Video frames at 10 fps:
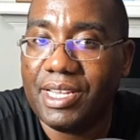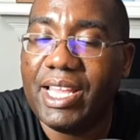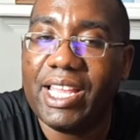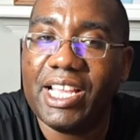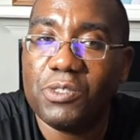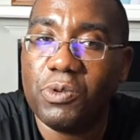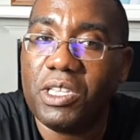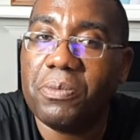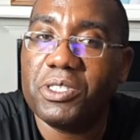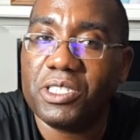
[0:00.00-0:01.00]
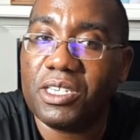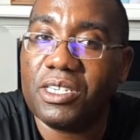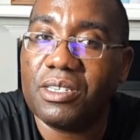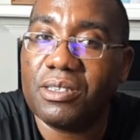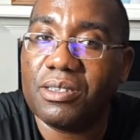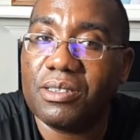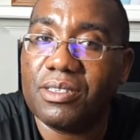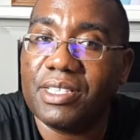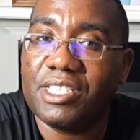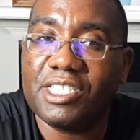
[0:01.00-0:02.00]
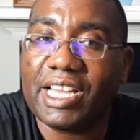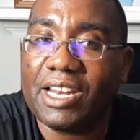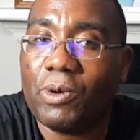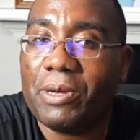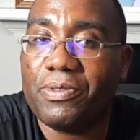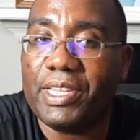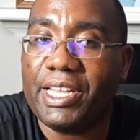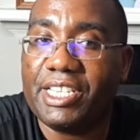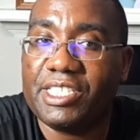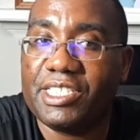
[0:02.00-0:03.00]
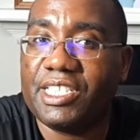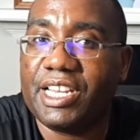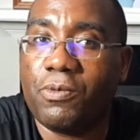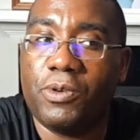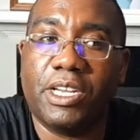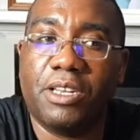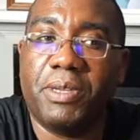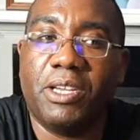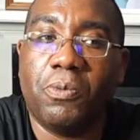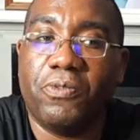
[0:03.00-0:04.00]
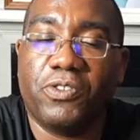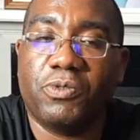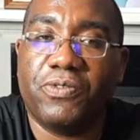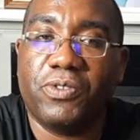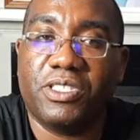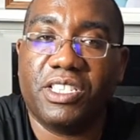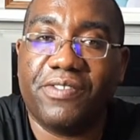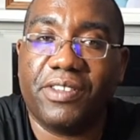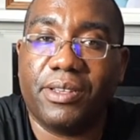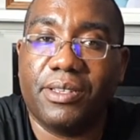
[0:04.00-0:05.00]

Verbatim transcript: It's really bizarre. They just got away with that. They just decided we're not going to be open for 24 7.